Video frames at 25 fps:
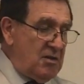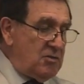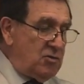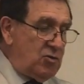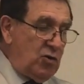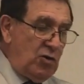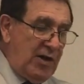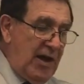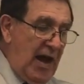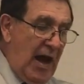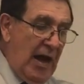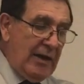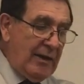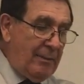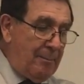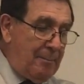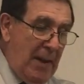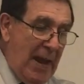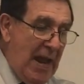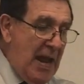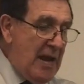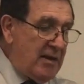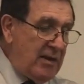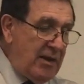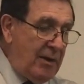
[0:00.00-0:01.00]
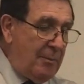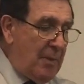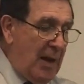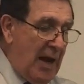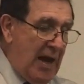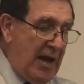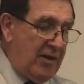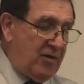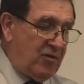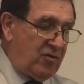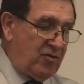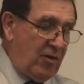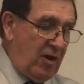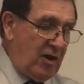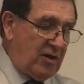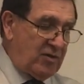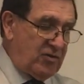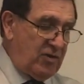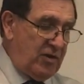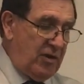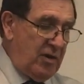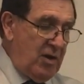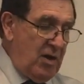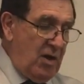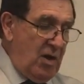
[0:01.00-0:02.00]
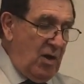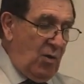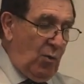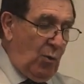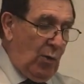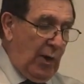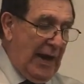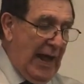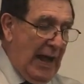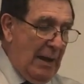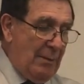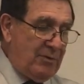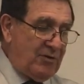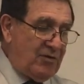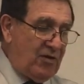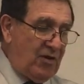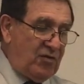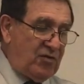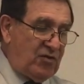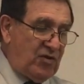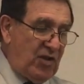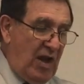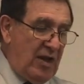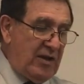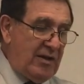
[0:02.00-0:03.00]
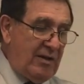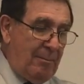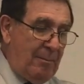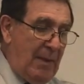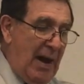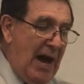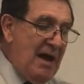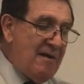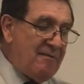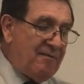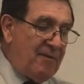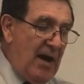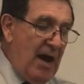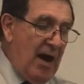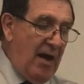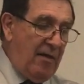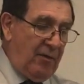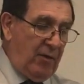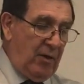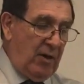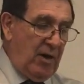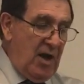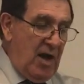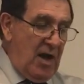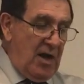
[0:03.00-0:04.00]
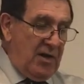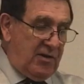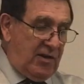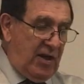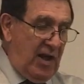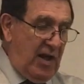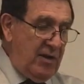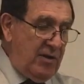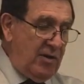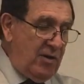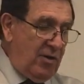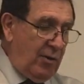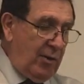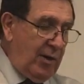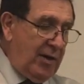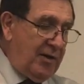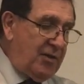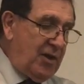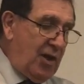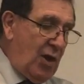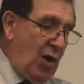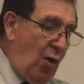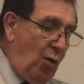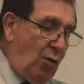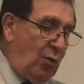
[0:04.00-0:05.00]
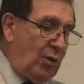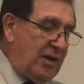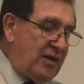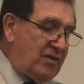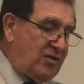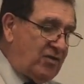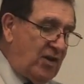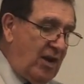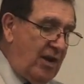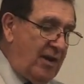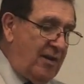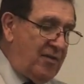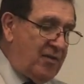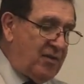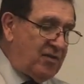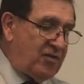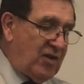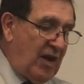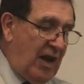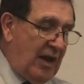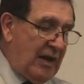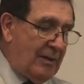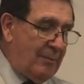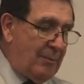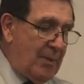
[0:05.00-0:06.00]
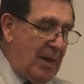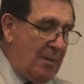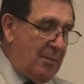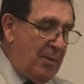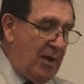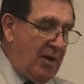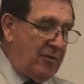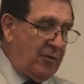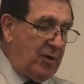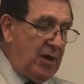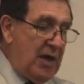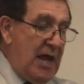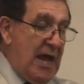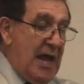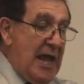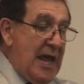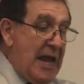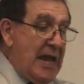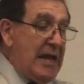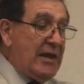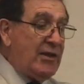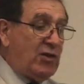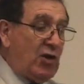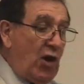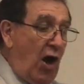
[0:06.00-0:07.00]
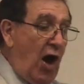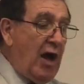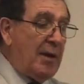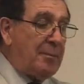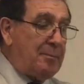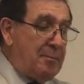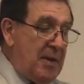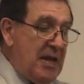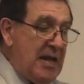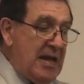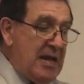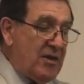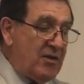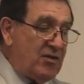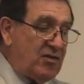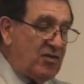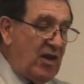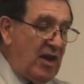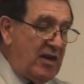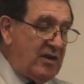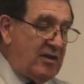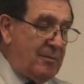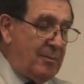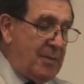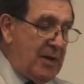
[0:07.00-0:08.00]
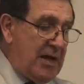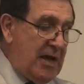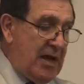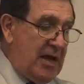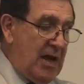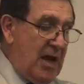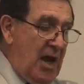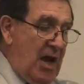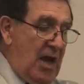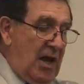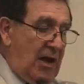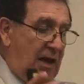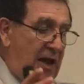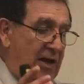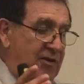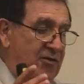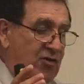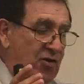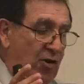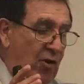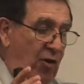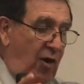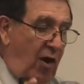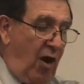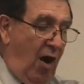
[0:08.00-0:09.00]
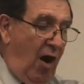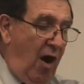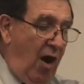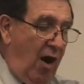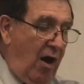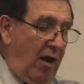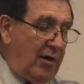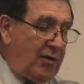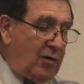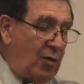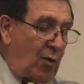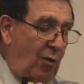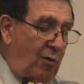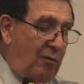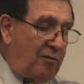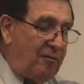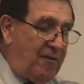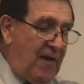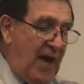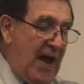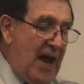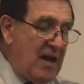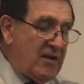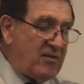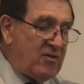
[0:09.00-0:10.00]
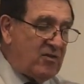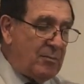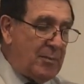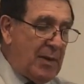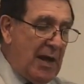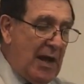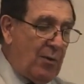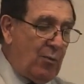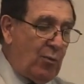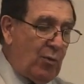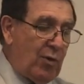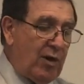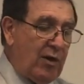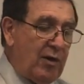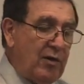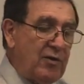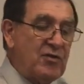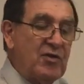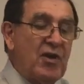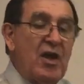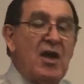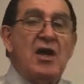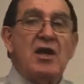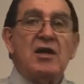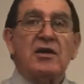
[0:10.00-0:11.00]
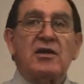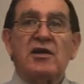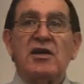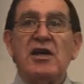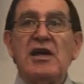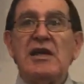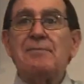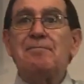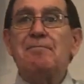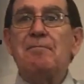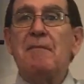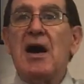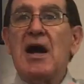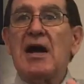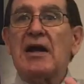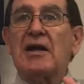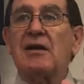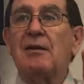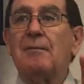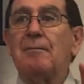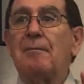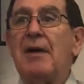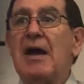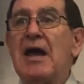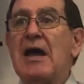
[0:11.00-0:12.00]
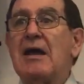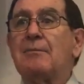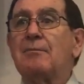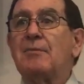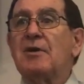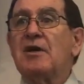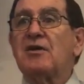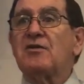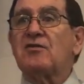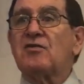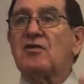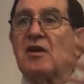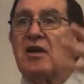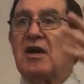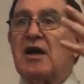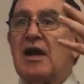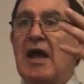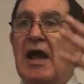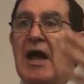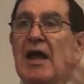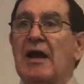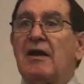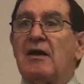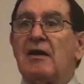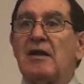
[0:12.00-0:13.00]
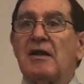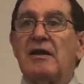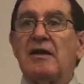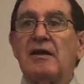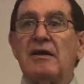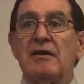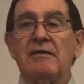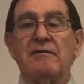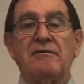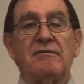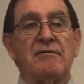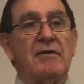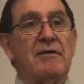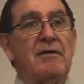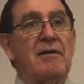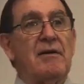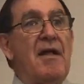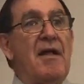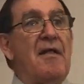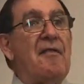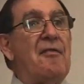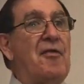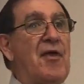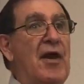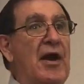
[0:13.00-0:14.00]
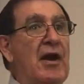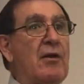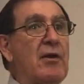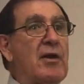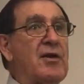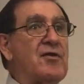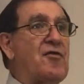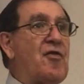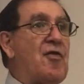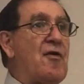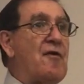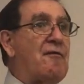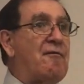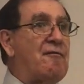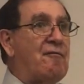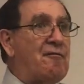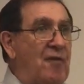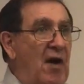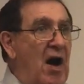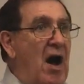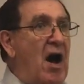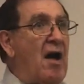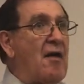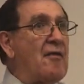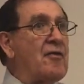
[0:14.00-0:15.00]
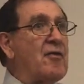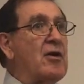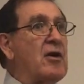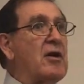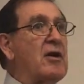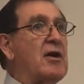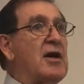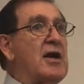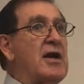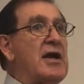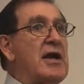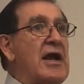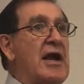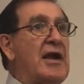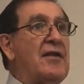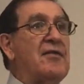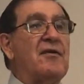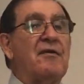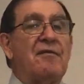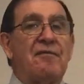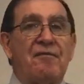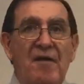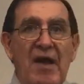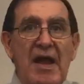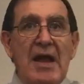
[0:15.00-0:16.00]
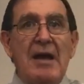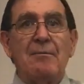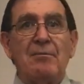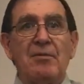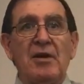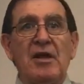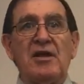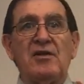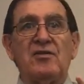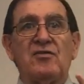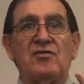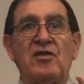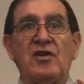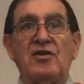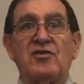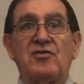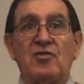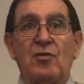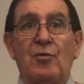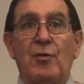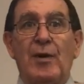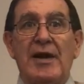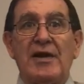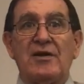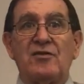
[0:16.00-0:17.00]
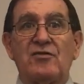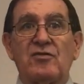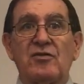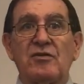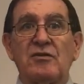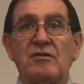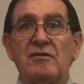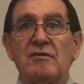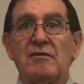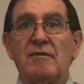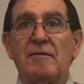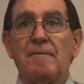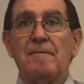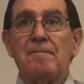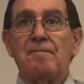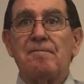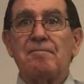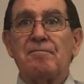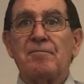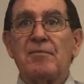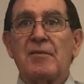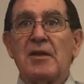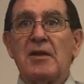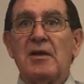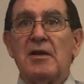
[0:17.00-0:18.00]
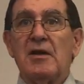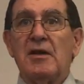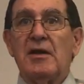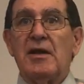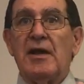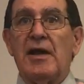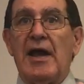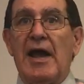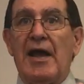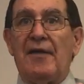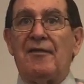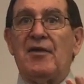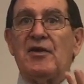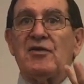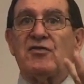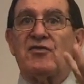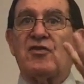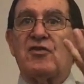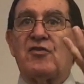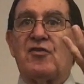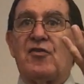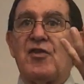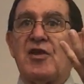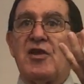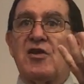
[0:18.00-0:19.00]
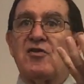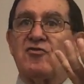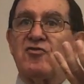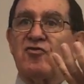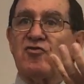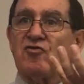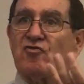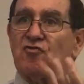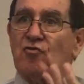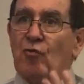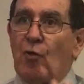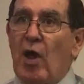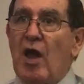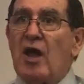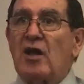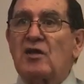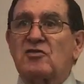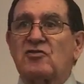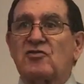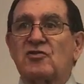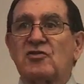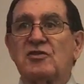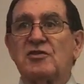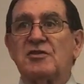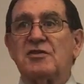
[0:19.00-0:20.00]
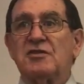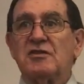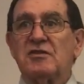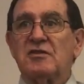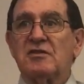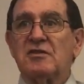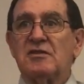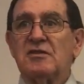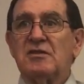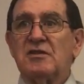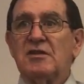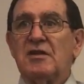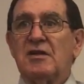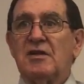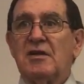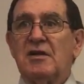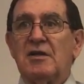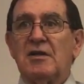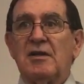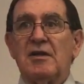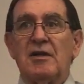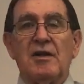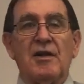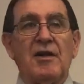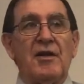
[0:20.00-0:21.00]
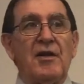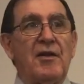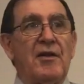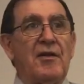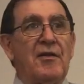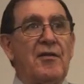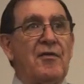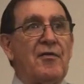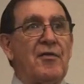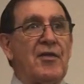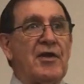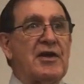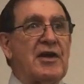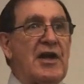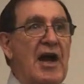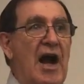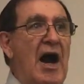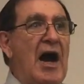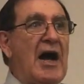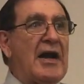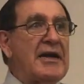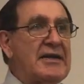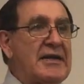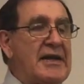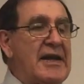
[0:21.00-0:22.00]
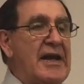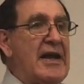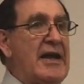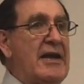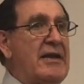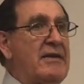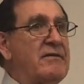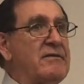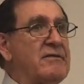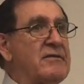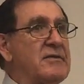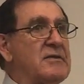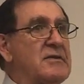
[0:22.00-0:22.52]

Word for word: Do not abandon my instruction. When I was a son to my father, tender and the only son in the sight of my mother, he taught me and said to me, Let your heart hold fast to my words, keep my commandments, and live. There is the father in the family situation. And this is the instruction that God gave.